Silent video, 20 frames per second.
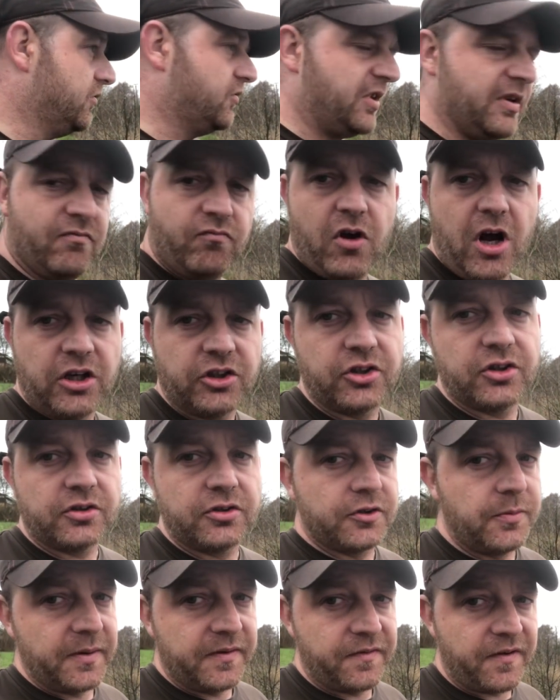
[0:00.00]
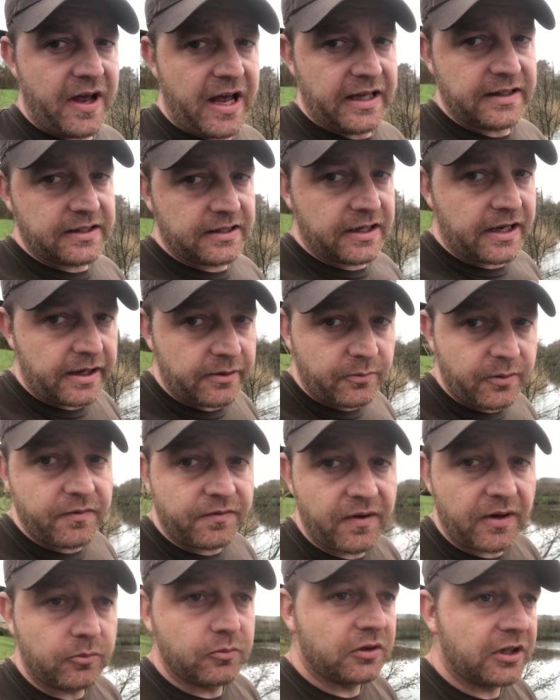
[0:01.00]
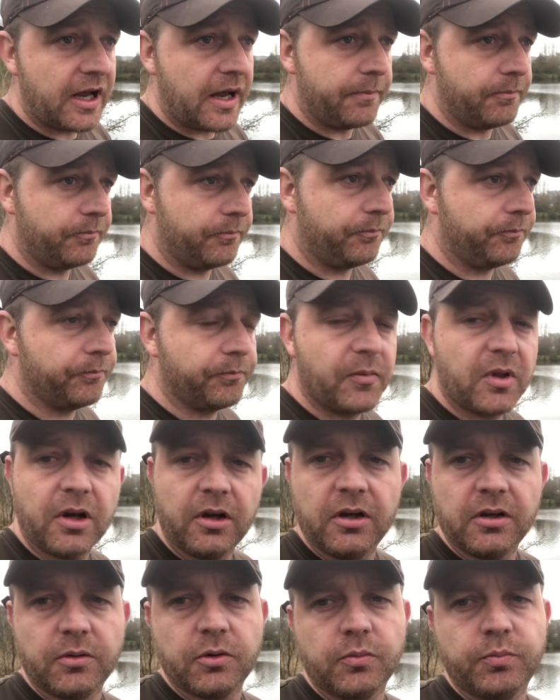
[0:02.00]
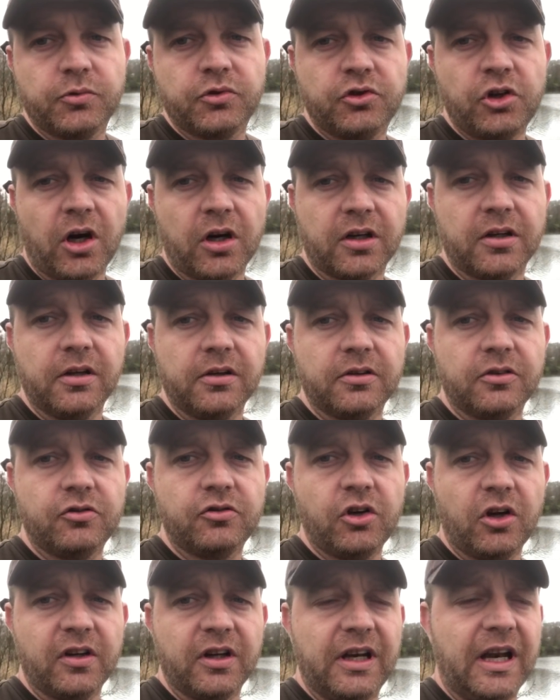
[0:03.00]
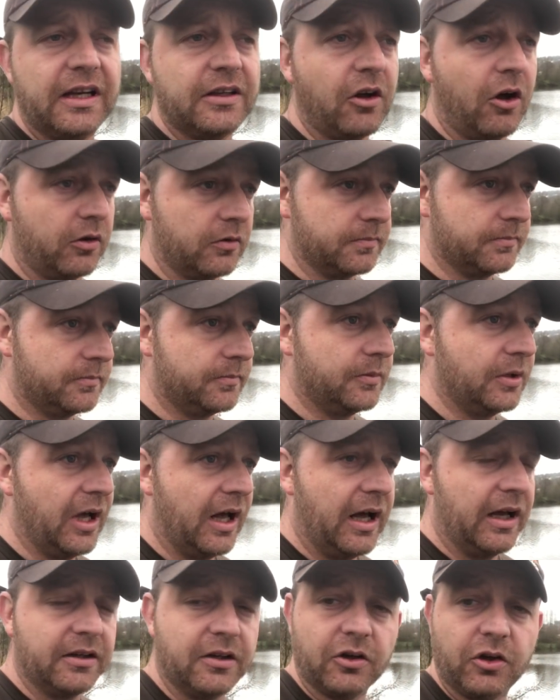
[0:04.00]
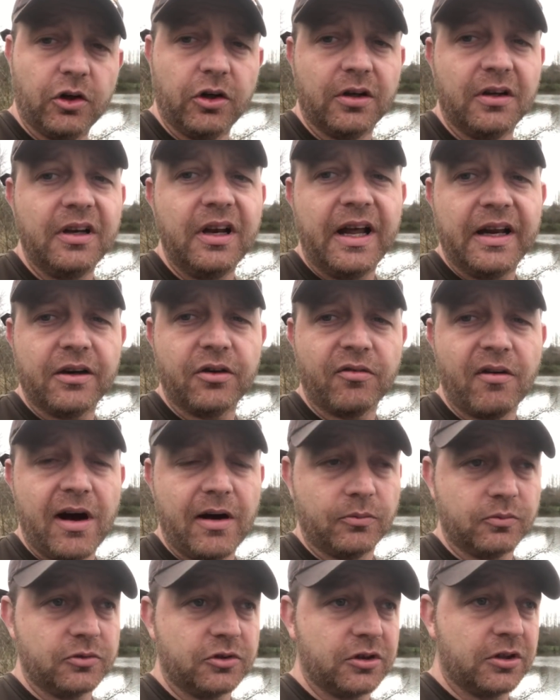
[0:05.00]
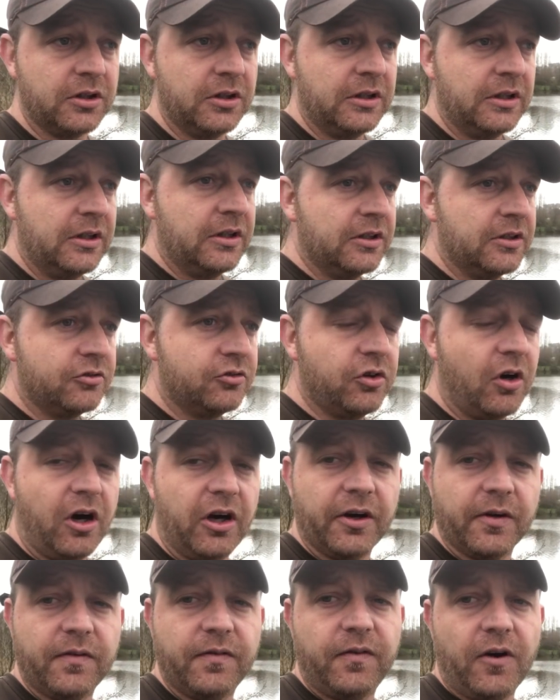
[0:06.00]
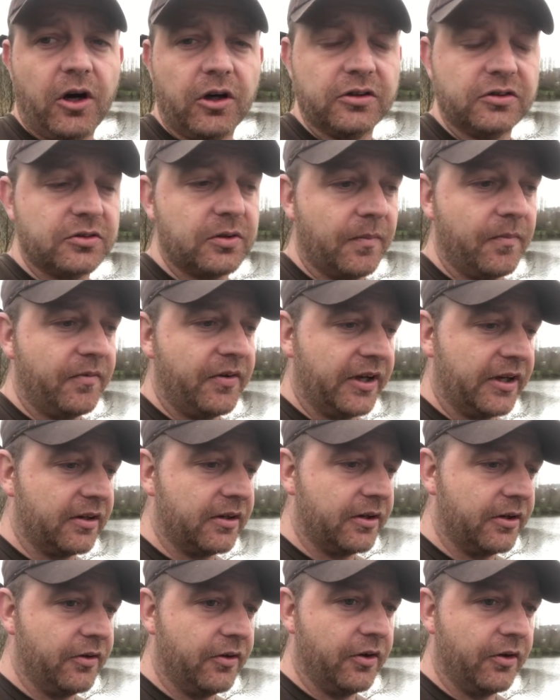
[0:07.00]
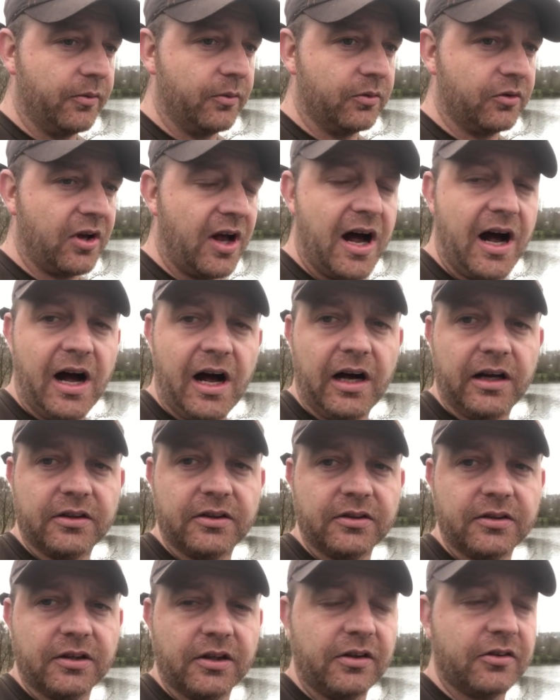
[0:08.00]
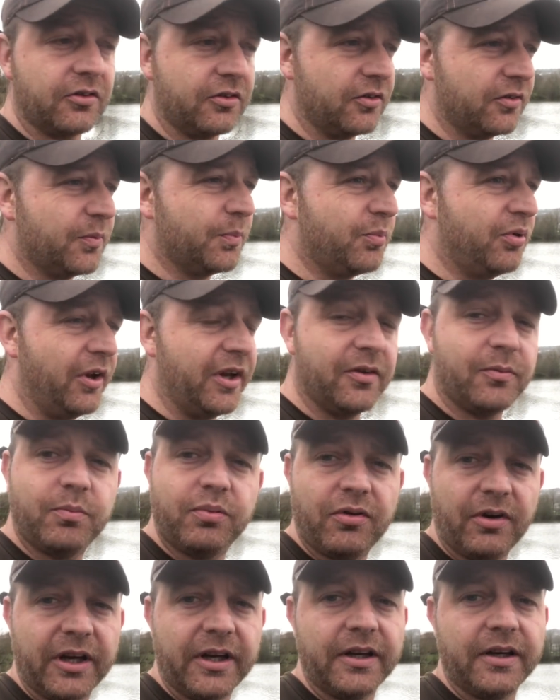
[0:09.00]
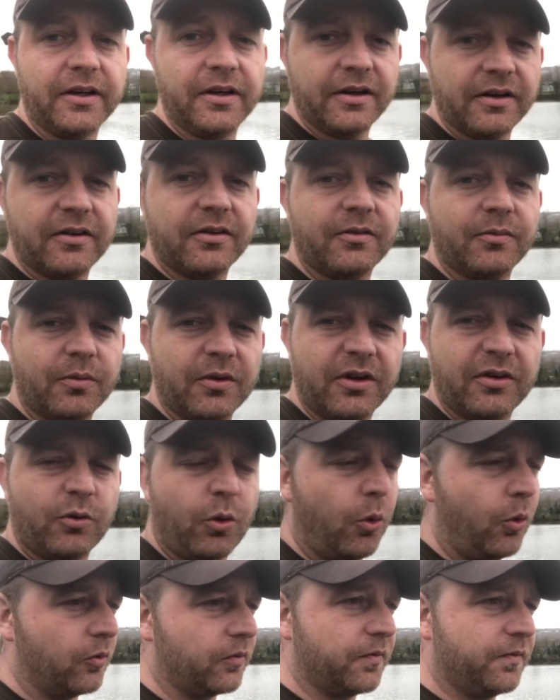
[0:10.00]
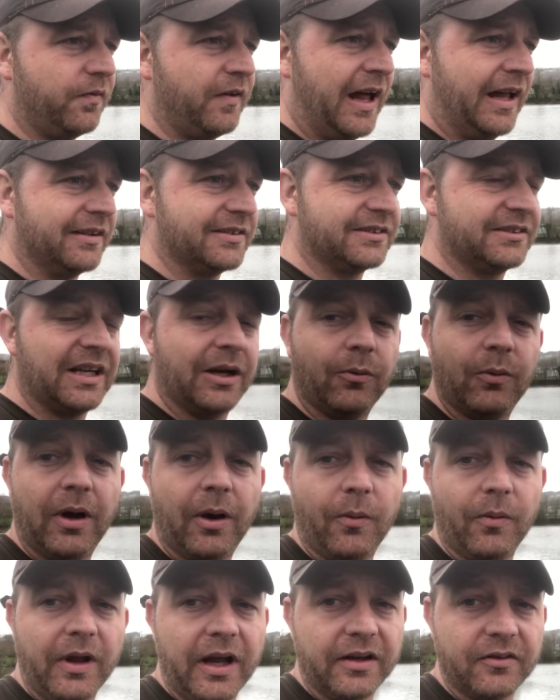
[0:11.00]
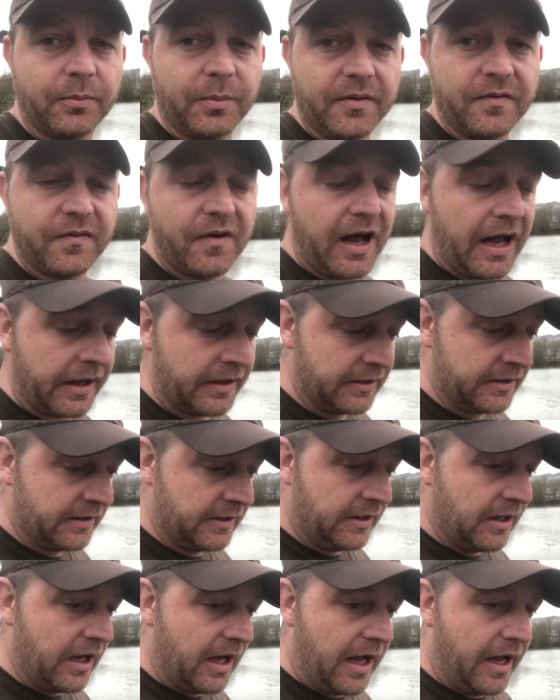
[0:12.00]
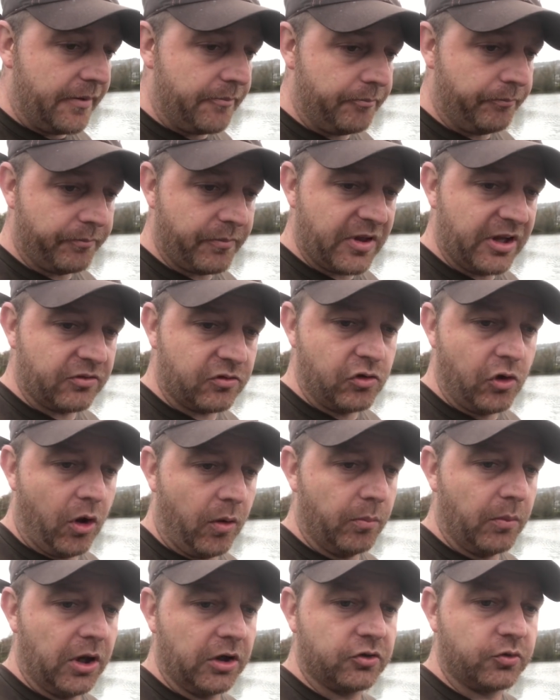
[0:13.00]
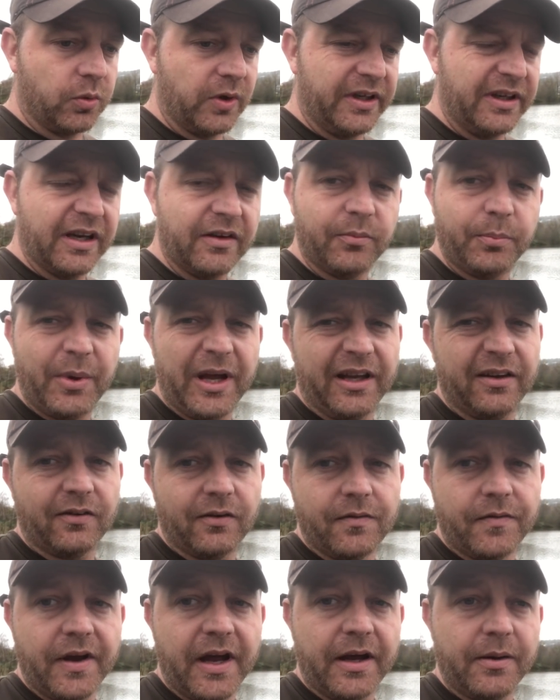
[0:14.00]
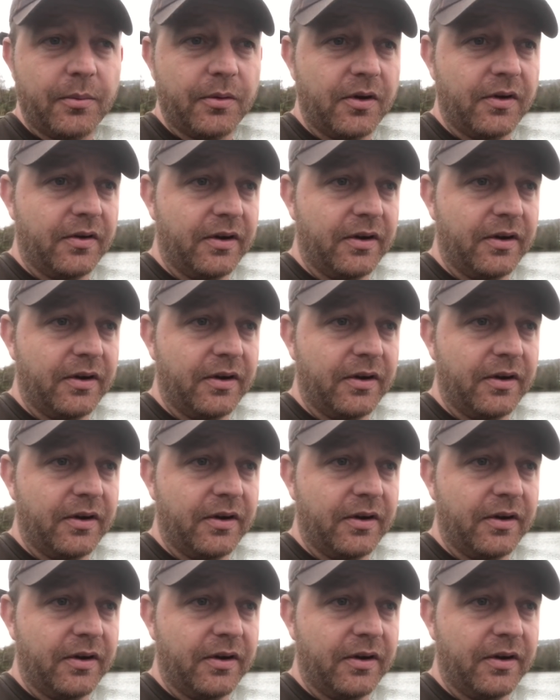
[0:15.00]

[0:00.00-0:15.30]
Did rush, to be fair, today. We found chucked the lead on. I had a good lead around, trying to find something that was hard, and it's all flat silt out there, to be fair. There's not much weed, there's bits of it